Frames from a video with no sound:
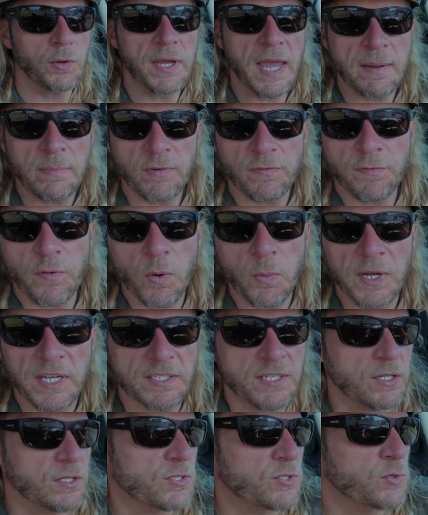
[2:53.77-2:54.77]
Okay, before we
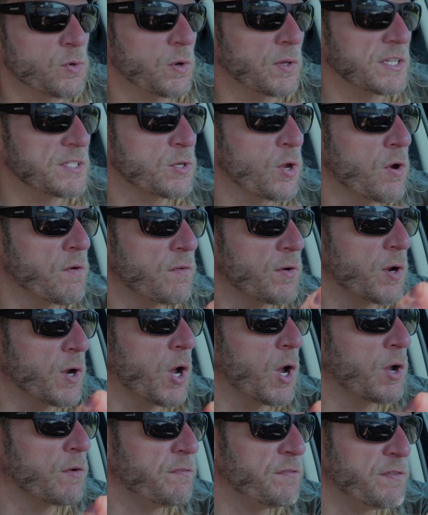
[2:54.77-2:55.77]
get to the store, let's go over
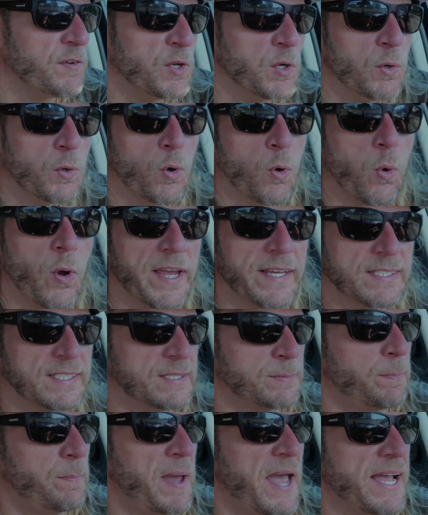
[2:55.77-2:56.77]
a few quick
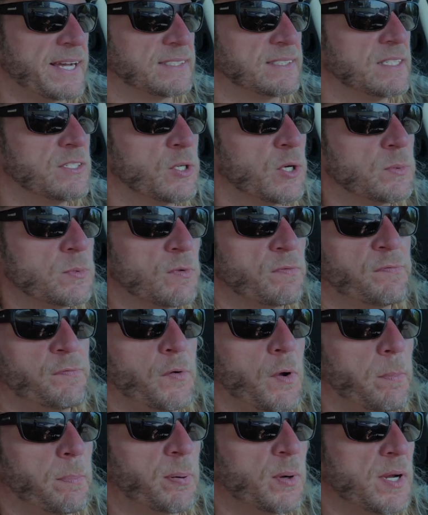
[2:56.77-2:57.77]
specs. In terms of
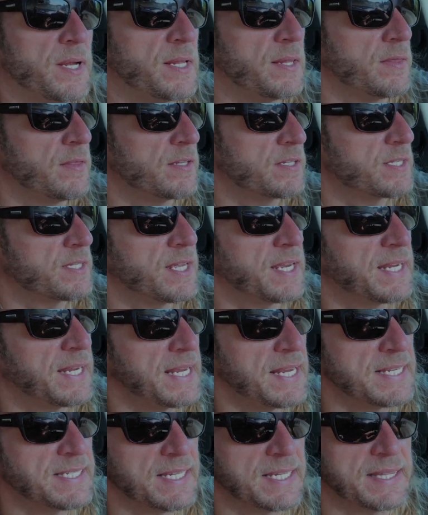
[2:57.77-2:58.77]
footprint, this
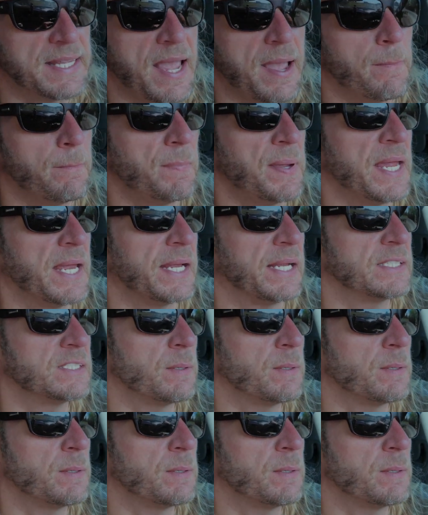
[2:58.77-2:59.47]
thing isn't that big.